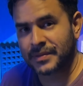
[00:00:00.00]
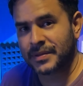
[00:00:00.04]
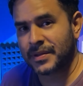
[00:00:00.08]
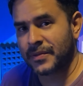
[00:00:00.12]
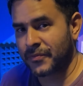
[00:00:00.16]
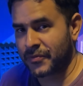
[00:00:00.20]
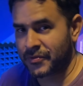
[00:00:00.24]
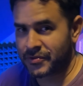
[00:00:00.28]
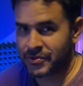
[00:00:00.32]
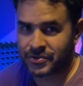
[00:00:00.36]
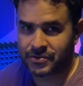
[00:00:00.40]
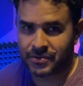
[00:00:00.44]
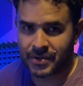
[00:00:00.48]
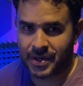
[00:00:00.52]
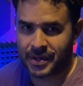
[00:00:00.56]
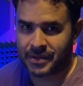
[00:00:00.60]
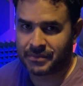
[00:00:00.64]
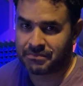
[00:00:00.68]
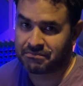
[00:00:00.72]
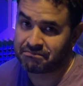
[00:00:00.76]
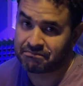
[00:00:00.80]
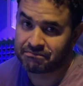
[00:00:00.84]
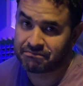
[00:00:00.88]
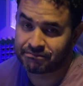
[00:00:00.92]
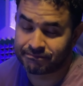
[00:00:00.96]
the first try.
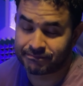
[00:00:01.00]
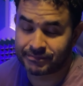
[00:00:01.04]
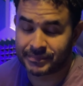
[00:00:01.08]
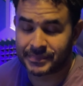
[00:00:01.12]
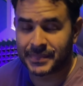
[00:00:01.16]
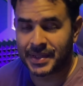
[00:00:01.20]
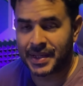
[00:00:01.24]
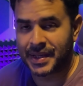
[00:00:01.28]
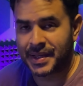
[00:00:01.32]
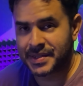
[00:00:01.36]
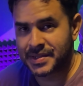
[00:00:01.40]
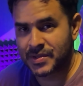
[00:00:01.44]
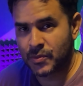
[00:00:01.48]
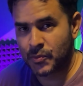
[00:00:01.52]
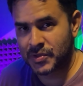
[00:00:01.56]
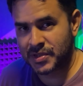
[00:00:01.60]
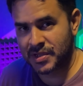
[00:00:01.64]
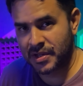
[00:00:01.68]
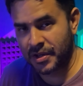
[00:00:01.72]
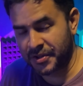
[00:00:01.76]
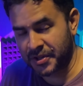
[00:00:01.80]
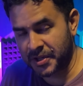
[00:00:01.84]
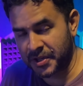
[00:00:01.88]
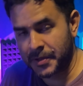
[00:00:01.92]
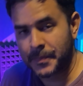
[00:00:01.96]
I guess I was
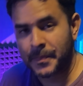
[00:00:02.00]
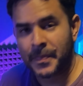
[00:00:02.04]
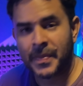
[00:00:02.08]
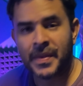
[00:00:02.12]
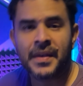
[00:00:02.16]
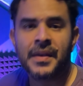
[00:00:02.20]
lucky.